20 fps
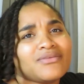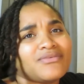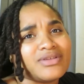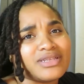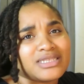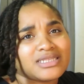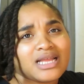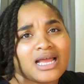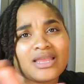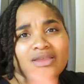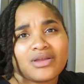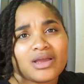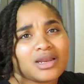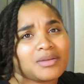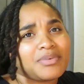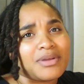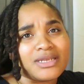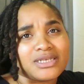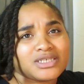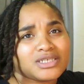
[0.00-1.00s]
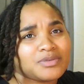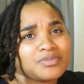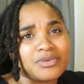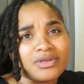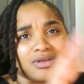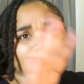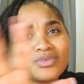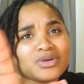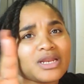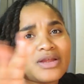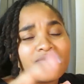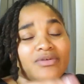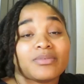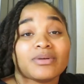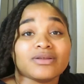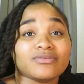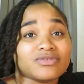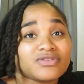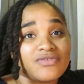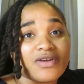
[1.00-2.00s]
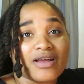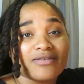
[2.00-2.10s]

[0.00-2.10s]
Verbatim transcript: This night you gotta pay shipping, whatever, but it was